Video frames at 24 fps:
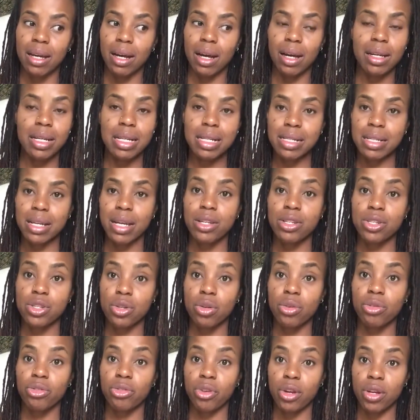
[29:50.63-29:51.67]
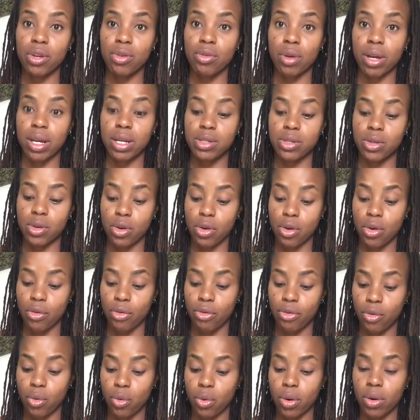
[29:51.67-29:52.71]
unintentional fundraiser
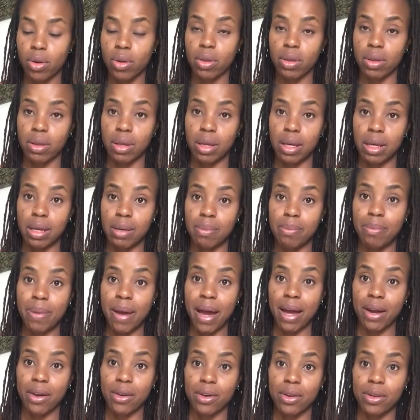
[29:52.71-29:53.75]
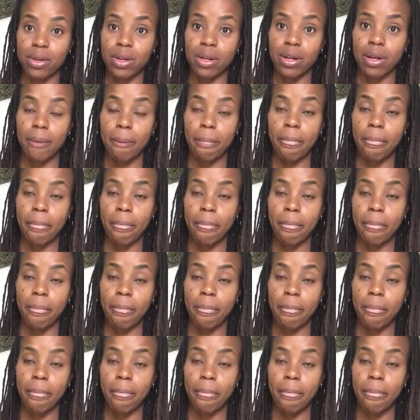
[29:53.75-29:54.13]
for the pattern,